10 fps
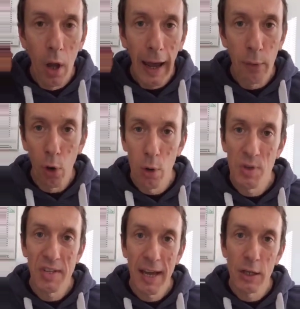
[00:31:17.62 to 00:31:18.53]
And what I
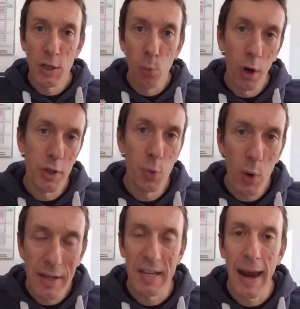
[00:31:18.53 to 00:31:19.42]
was saying is you want to
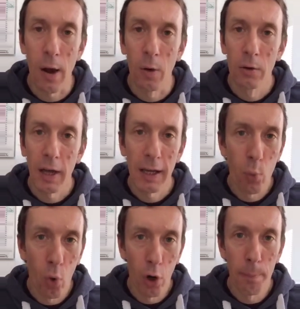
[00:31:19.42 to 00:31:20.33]
tweet out, okay? You
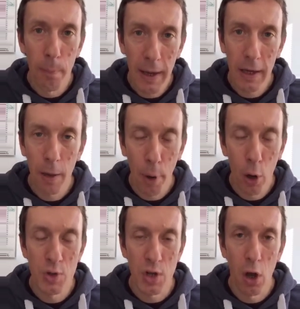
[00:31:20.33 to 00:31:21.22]
want to make a
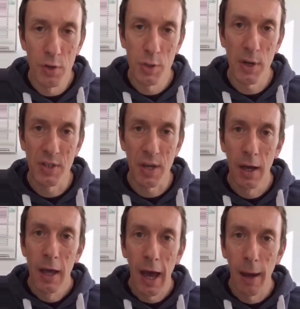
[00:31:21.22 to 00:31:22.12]
post on
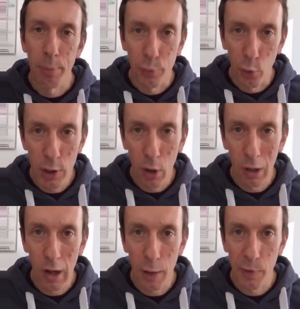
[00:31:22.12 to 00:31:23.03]
Twitter before you go
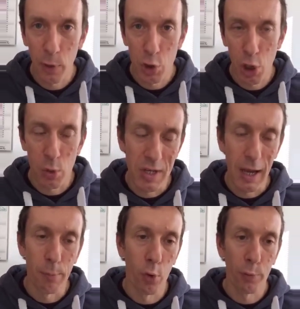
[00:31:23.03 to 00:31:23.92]
live with your show to
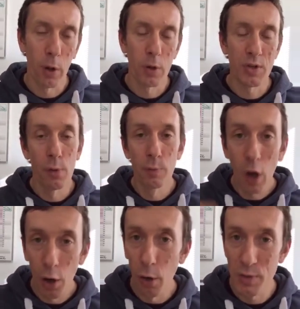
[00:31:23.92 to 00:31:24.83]
get more followers,
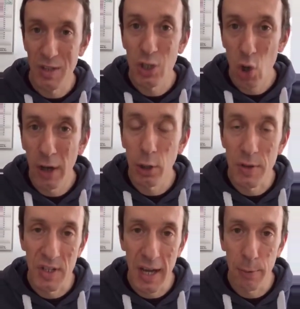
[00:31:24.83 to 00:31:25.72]
and obviously try and do
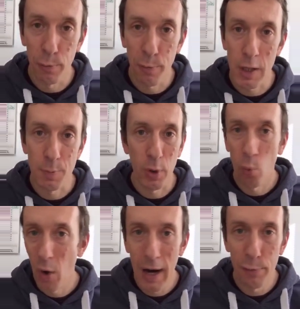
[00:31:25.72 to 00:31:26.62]
the same on Facebook
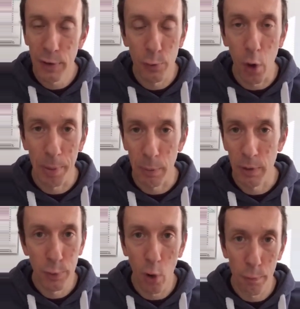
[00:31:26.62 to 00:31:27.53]
and wherever you've got people.
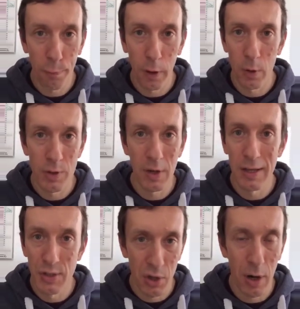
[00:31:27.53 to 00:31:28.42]
If you've got followers on
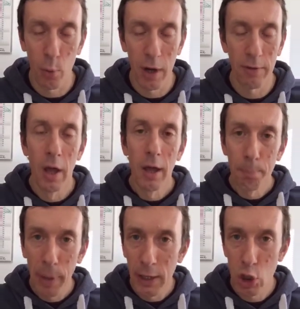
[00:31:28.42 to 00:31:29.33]
Instagram, whatever,
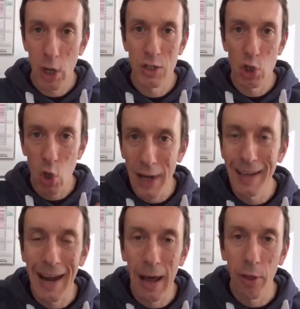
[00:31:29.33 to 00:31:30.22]
Pinterest, try and
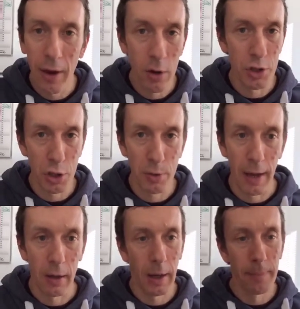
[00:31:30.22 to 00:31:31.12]
get out there and do
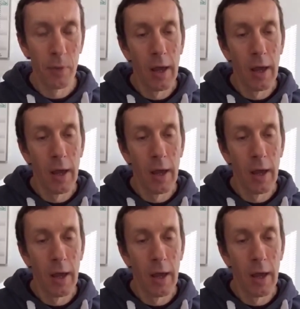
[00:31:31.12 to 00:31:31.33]
that, okay?